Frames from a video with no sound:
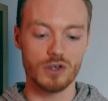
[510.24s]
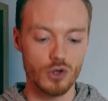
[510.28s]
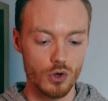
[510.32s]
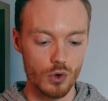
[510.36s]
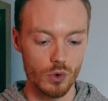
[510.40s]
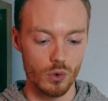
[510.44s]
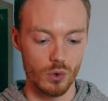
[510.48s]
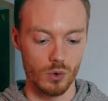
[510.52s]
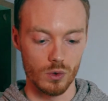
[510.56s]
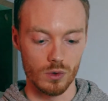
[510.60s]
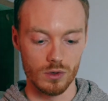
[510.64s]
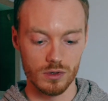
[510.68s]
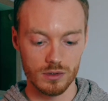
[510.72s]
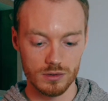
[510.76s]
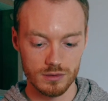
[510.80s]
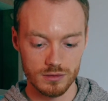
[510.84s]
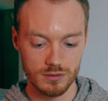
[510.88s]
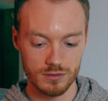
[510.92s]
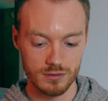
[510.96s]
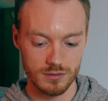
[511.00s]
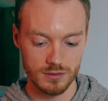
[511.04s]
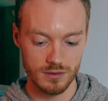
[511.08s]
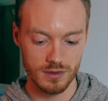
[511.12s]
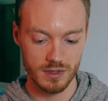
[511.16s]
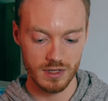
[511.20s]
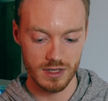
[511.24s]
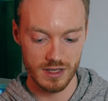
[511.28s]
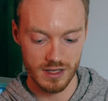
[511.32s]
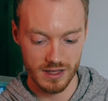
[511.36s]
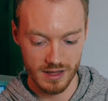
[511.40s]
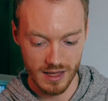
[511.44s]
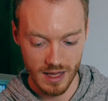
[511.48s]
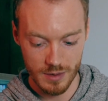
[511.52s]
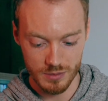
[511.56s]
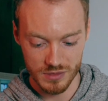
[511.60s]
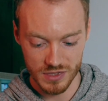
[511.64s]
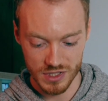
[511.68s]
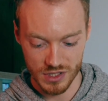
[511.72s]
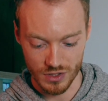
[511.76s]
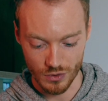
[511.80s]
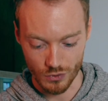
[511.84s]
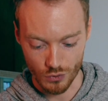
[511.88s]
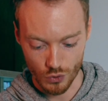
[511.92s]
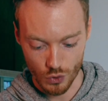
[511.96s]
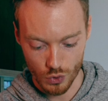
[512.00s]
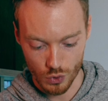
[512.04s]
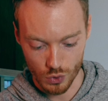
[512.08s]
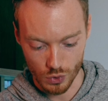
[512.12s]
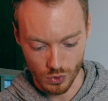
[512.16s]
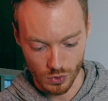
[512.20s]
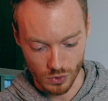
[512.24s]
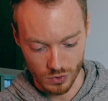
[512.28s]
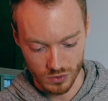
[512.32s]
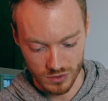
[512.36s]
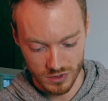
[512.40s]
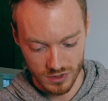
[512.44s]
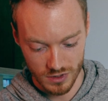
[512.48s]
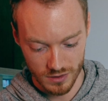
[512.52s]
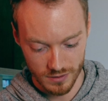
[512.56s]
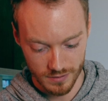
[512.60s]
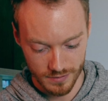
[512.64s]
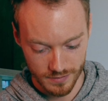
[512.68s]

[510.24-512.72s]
cool. Them's the rules.